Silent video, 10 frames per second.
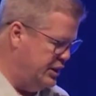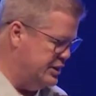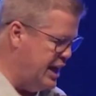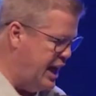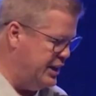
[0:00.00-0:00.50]

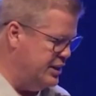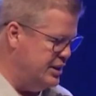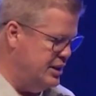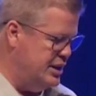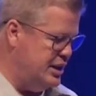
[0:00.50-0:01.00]

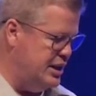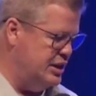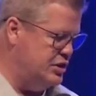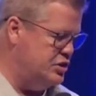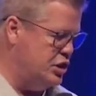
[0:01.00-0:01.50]
that
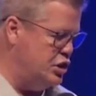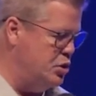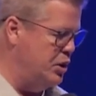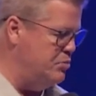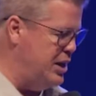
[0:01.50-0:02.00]
is
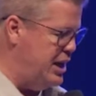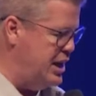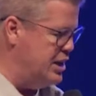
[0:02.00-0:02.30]
you and me.